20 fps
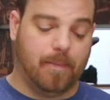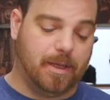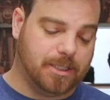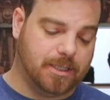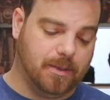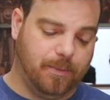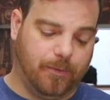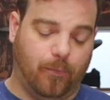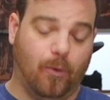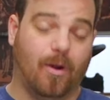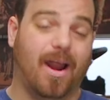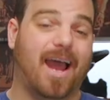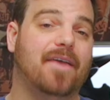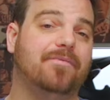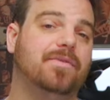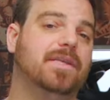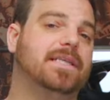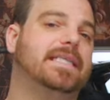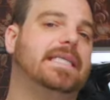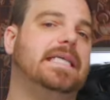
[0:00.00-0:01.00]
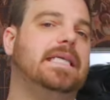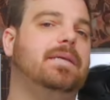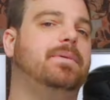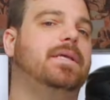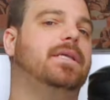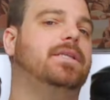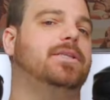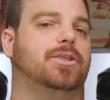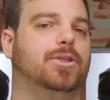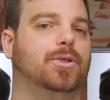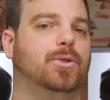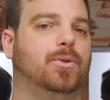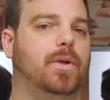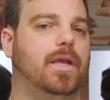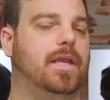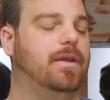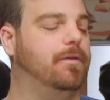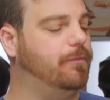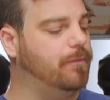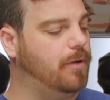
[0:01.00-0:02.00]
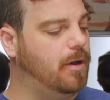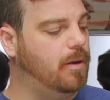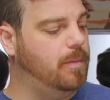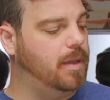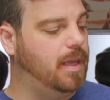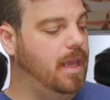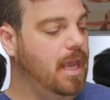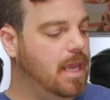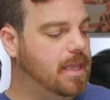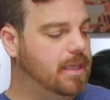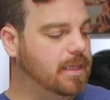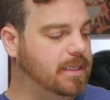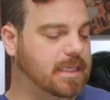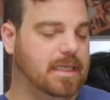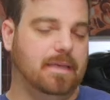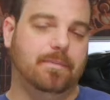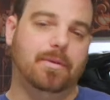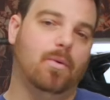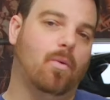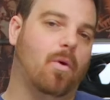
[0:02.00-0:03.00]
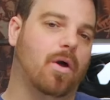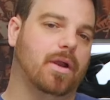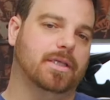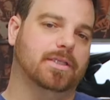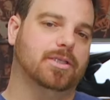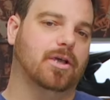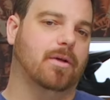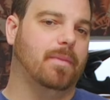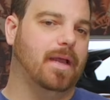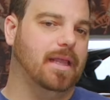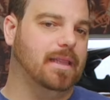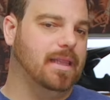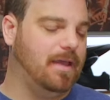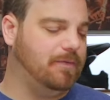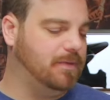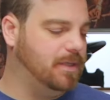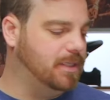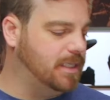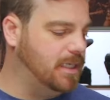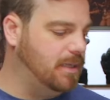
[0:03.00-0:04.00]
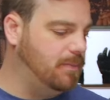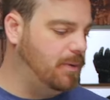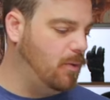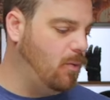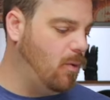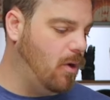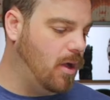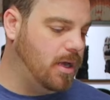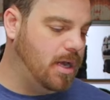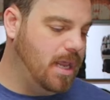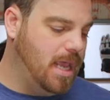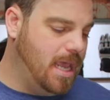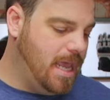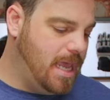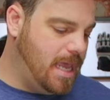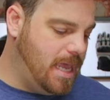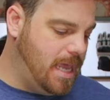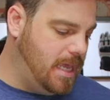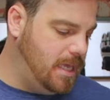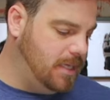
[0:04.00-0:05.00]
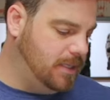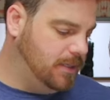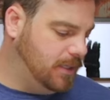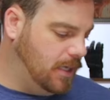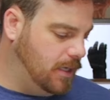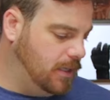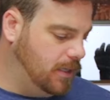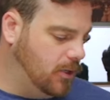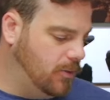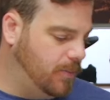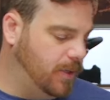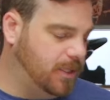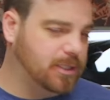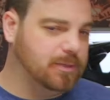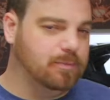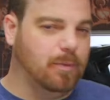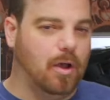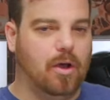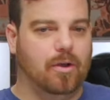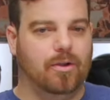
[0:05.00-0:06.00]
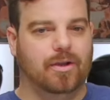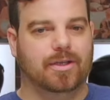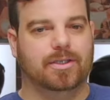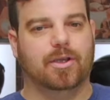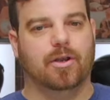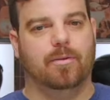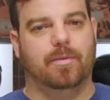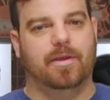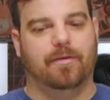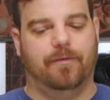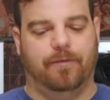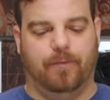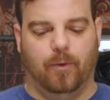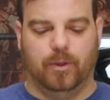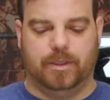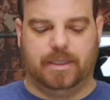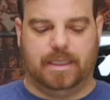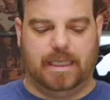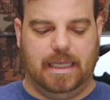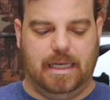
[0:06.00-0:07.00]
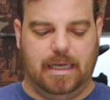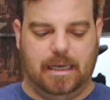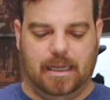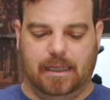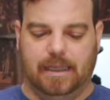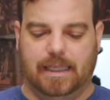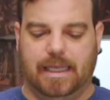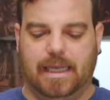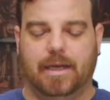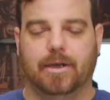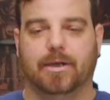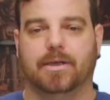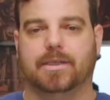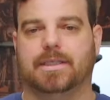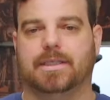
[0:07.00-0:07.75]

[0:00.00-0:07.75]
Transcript: I mentioned it before, I have the TB2 in front of me. The TB1 is on my left. The TB1 is a little bit smaller. It's going to be the 14-liter